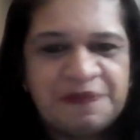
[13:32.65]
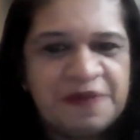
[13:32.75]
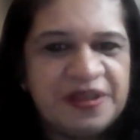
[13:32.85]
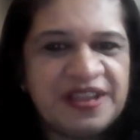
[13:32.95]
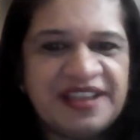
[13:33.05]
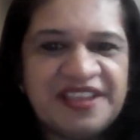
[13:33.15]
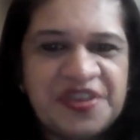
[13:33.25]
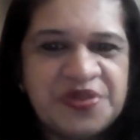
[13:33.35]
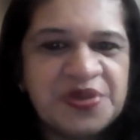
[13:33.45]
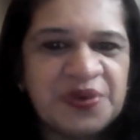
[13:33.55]

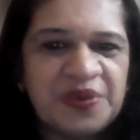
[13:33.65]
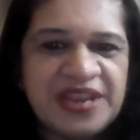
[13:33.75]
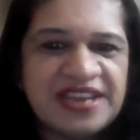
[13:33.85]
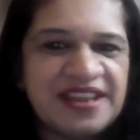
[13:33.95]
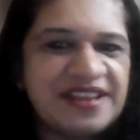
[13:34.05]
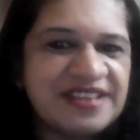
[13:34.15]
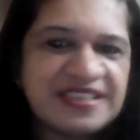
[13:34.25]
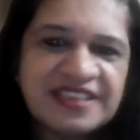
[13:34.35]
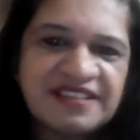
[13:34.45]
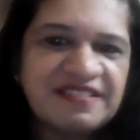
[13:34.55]
it
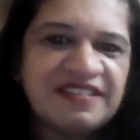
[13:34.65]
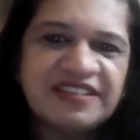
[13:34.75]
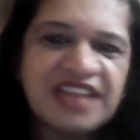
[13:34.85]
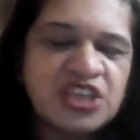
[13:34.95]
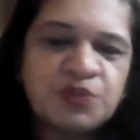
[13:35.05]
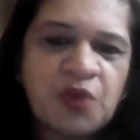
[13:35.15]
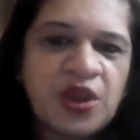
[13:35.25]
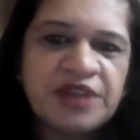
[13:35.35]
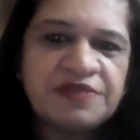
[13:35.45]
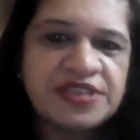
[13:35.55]
is a touch
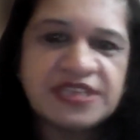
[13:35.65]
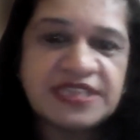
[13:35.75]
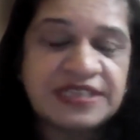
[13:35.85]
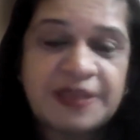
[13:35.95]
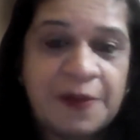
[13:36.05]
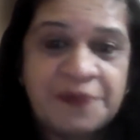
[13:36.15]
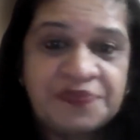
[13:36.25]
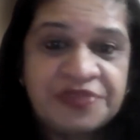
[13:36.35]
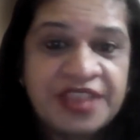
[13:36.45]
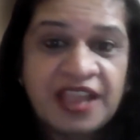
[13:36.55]
point which is
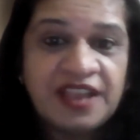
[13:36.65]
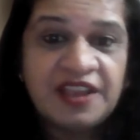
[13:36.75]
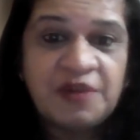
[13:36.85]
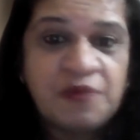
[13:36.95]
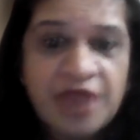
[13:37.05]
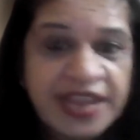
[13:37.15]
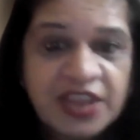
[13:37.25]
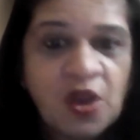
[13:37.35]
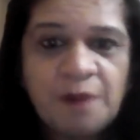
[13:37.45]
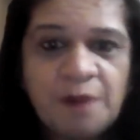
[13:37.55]
very
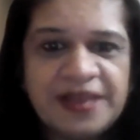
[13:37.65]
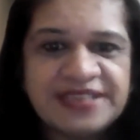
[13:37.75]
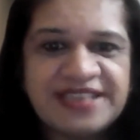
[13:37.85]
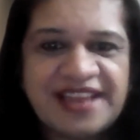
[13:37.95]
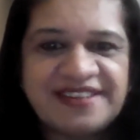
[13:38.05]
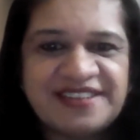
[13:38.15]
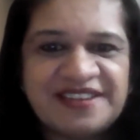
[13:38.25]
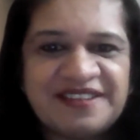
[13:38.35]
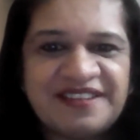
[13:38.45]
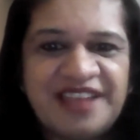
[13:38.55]
complex and
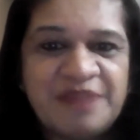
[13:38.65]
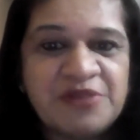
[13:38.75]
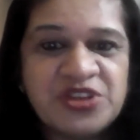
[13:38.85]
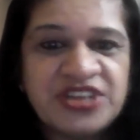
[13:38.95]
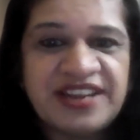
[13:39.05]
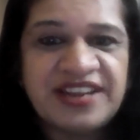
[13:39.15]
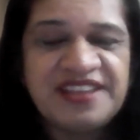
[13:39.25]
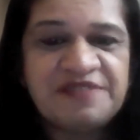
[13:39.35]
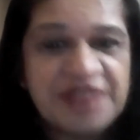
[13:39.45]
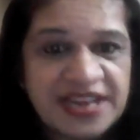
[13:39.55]

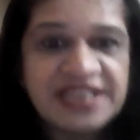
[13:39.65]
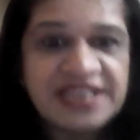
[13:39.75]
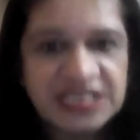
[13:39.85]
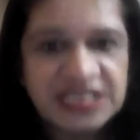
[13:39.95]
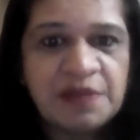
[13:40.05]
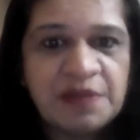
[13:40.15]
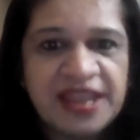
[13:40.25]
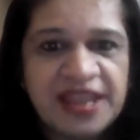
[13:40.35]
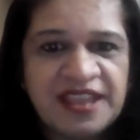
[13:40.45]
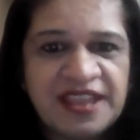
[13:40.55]
emotionally very
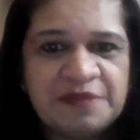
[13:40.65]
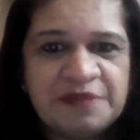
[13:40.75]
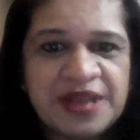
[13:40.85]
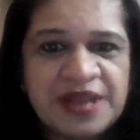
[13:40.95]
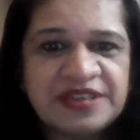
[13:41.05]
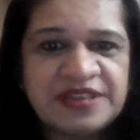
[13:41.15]
disturbing. But